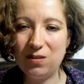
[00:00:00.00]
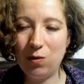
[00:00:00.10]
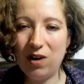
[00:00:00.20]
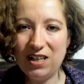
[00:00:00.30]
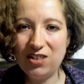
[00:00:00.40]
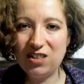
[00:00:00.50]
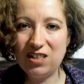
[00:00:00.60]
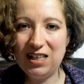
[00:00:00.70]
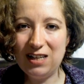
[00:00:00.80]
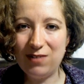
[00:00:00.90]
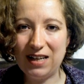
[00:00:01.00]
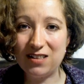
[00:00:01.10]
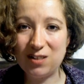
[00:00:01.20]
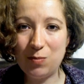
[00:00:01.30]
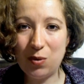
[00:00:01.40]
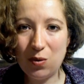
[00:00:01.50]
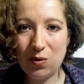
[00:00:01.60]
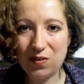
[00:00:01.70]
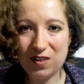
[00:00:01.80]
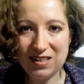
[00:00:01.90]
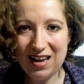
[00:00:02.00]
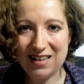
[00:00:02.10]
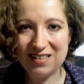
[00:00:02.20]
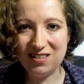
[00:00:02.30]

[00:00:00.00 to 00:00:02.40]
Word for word: Why should the living support the dead?